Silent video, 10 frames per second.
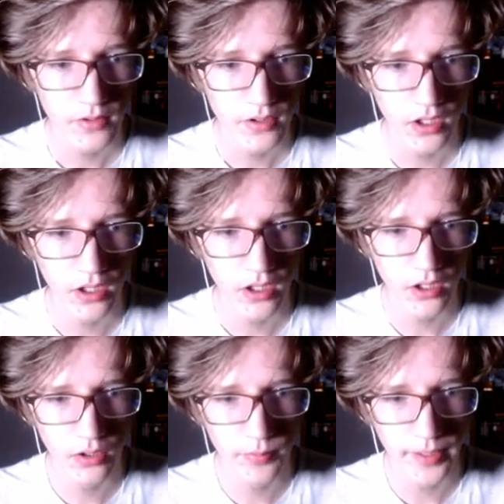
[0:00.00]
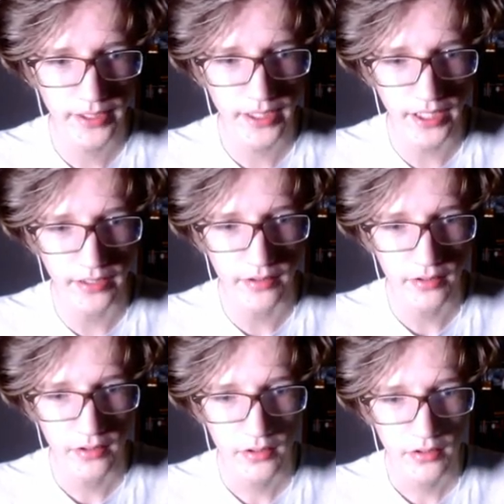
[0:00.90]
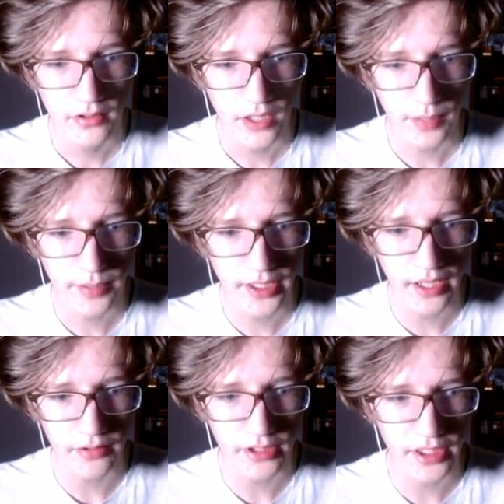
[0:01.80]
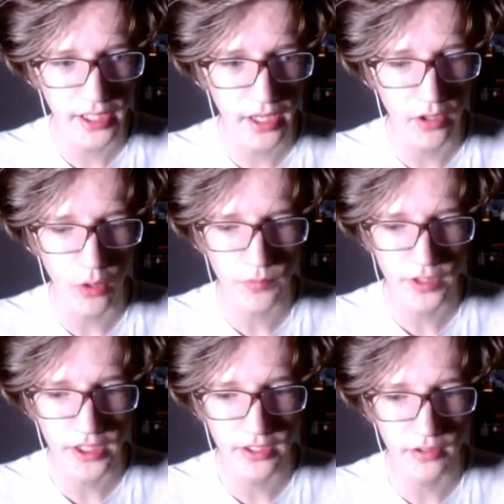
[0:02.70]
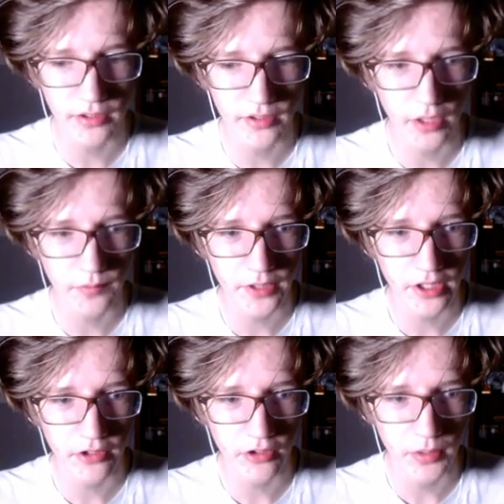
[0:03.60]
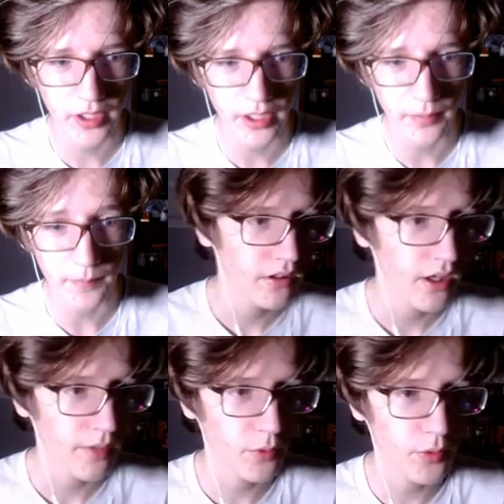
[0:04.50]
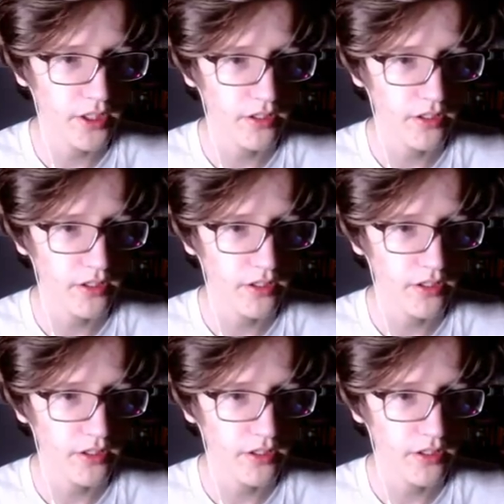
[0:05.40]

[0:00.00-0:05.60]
Oh my god. I'm getting out. getting out. Hopefully he didn't hear that. Hopefully he doesn't know where I am. I'm doing it.